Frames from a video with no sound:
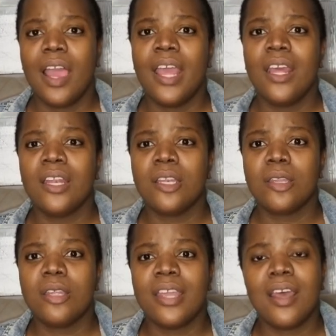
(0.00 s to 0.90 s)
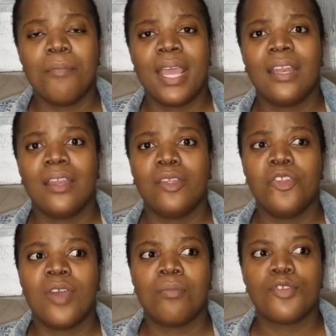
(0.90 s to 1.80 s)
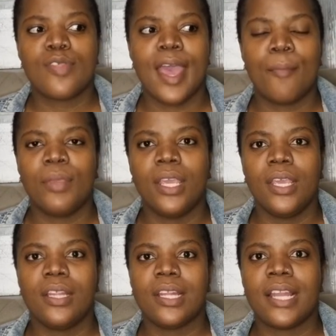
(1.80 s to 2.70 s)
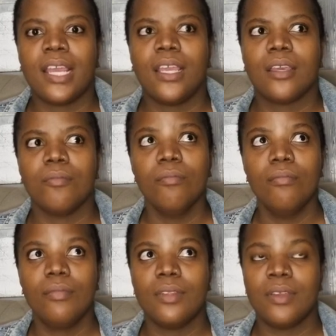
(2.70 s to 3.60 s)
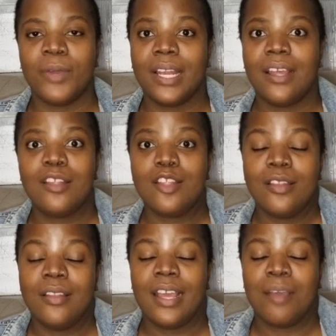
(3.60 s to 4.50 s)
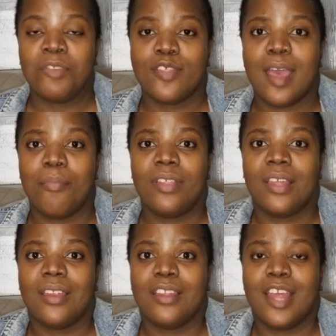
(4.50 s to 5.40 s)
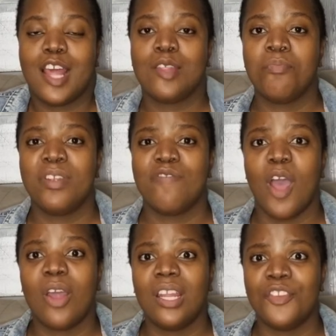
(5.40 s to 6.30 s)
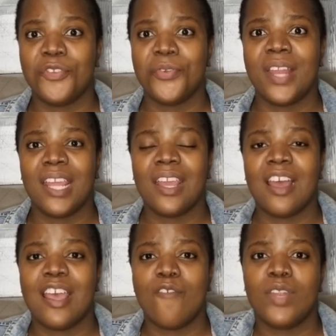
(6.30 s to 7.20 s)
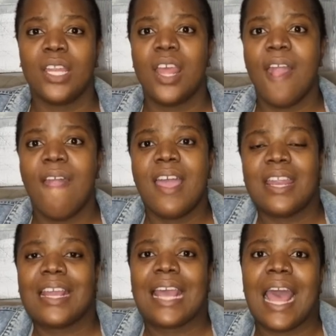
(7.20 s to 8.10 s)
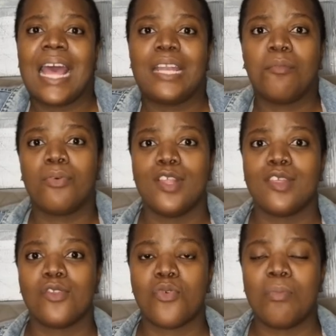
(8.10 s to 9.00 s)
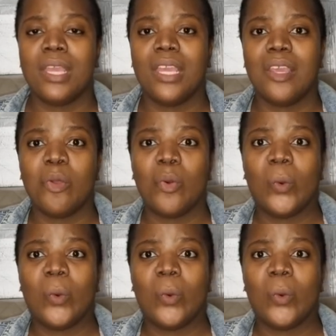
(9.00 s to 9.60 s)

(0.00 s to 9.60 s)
And yeah man, you know, I'm just happy that I'm just happy that it hasn't been violent, you know, like I haven't had a gun pointed to me,